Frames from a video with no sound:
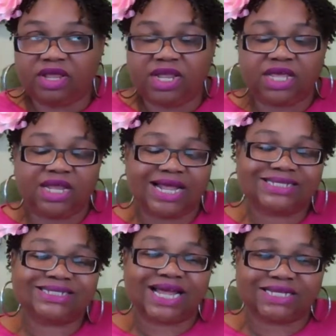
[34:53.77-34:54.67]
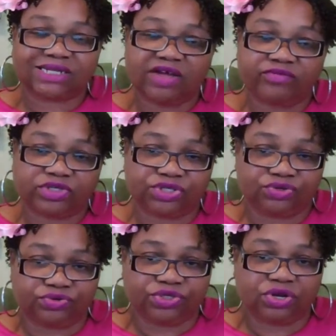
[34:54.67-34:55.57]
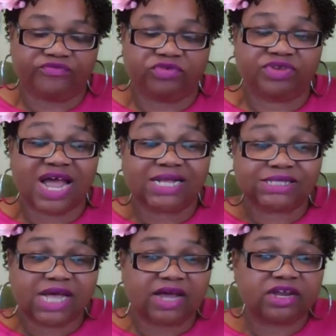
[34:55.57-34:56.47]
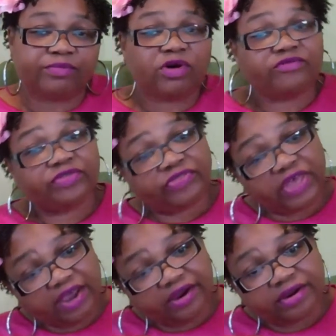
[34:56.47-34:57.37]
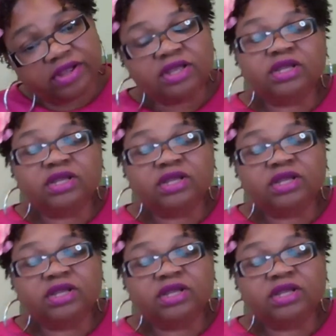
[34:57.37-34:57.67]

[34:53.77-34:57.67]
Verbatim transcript: And again, that's next level too. So if you're not signed up over there,